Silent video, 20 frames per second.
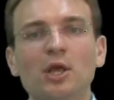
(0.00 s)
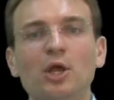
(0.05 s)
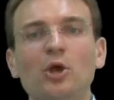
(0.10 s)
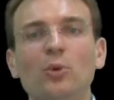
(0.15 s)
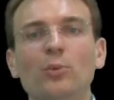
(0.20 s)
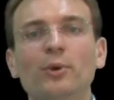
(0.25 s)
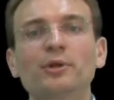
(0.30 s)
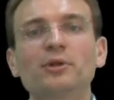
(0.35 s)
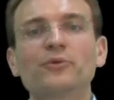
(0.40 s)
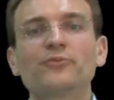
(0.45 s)

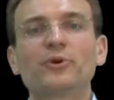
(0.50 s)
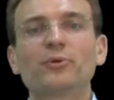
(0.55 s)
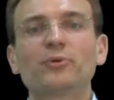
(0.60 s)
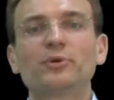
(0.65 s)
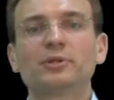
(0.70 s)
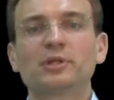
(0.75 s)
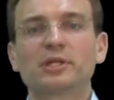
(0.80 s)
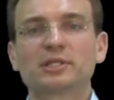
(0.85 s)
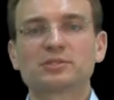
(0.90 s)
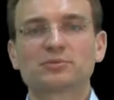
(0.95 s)
One of our
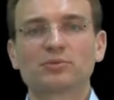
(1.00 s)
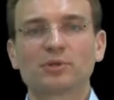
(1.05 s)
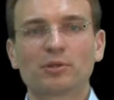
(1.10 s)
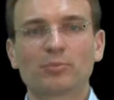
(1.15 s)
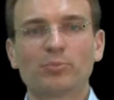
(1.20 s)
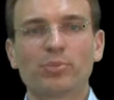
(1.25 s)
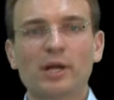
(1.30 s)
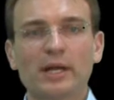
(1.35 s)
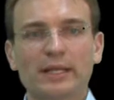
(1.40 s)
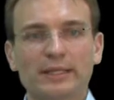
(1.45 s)
industrial
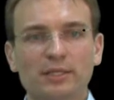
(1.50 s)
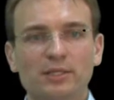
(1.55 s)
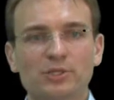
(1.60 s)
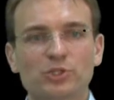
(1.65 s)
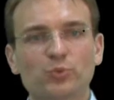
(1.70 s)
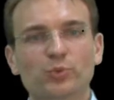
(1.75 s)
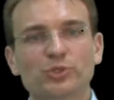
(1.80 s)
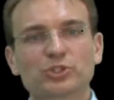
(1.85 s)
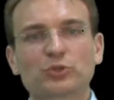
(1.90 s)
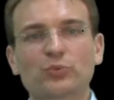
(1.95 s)
partners
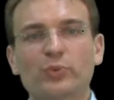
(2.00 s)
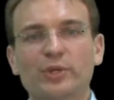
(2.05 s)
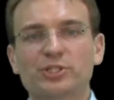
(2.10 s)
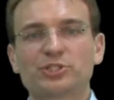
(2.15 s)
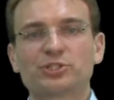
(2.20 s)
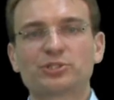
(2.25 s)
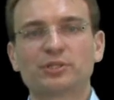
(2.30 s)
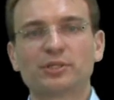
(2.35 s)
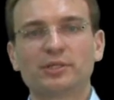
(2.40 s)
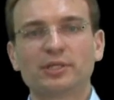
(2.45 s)
was
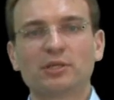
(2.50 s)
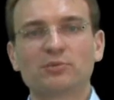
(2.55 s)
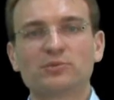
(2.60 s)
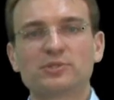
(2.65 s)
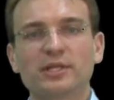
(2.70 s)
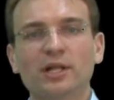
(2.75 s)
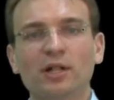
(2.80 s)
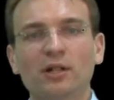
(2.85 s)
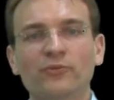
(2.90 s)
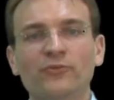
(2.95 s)
questioning
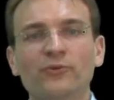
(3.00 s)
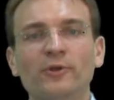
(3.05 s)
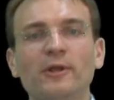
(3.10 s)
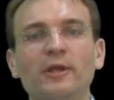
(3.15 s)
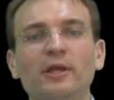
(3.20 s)
himself